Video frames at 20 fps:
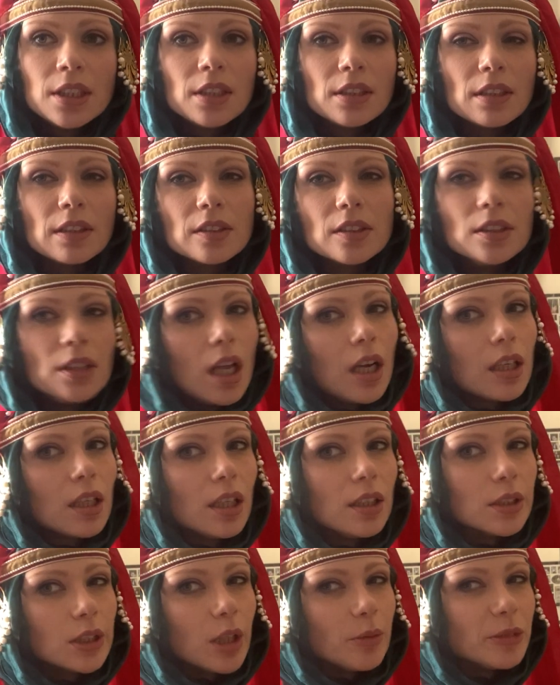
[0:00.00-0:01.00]
This is not a
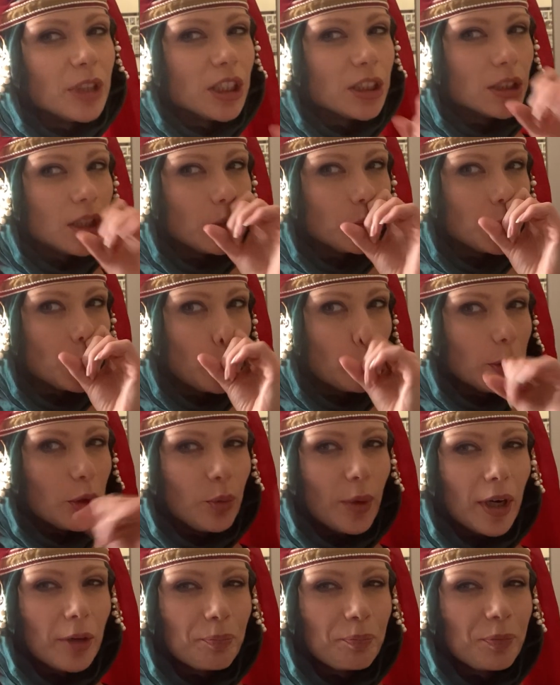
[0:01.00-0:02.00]
color combination I would normally
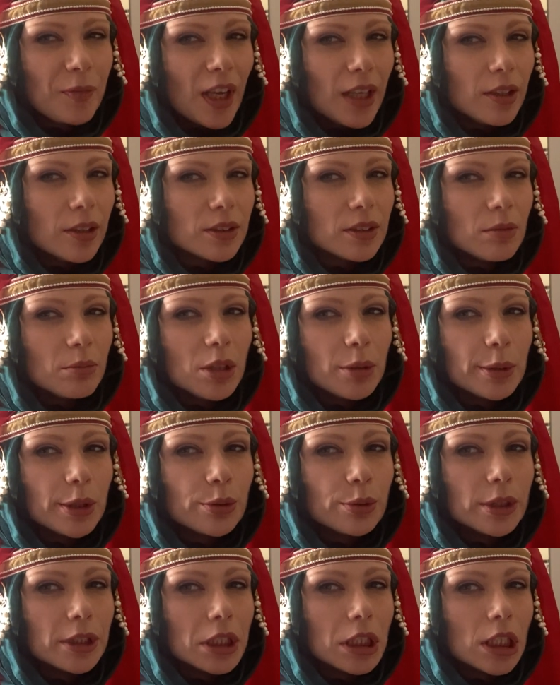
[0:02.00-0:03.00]
wear. I know some people are
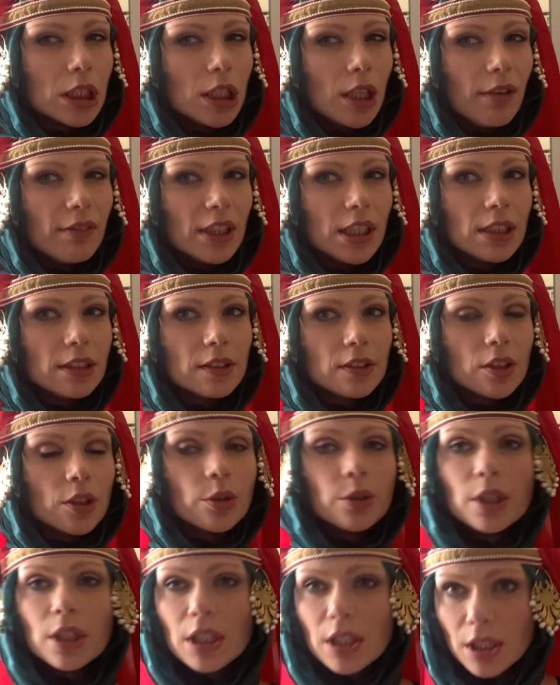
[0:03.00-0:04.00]
really going to love it,
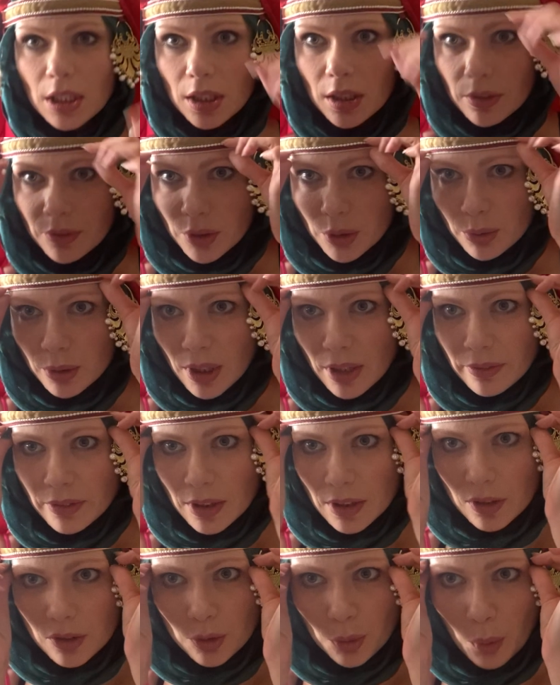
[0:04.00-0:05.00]
so if you love
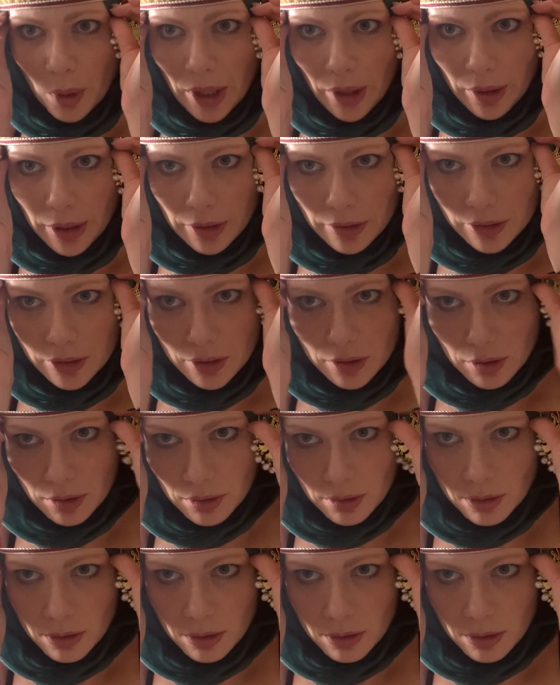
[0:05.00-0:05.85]
this, wear it.